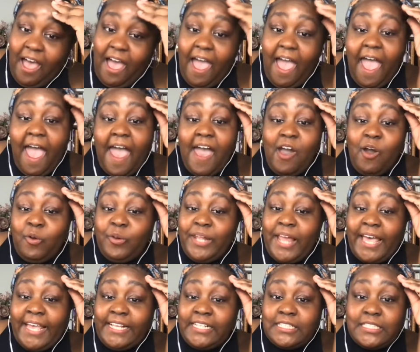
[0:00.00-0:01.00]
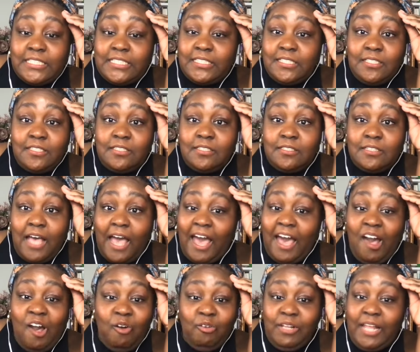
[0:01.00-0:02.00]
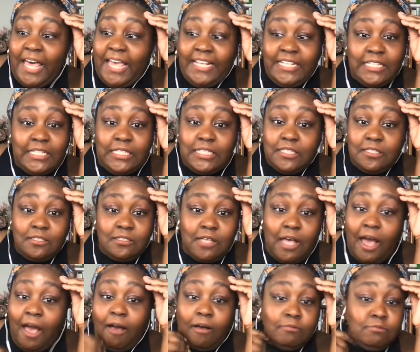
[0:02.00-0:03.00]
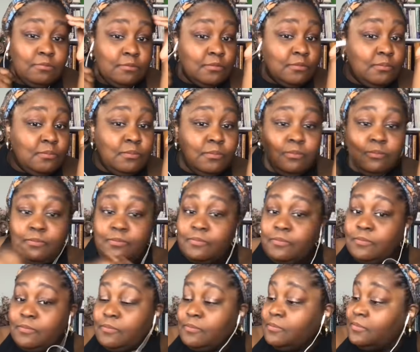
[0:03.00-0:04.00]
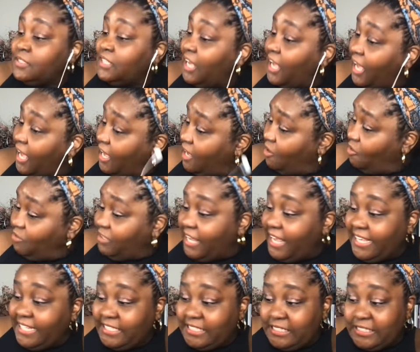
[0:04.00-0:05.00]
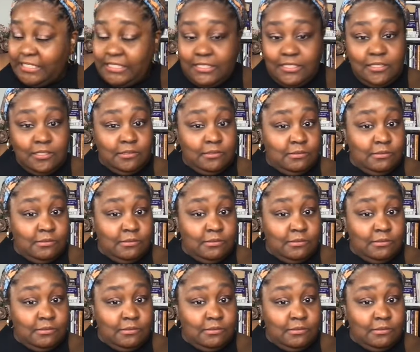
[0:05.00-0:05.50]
I don't like this. I don't like this. I don't like this.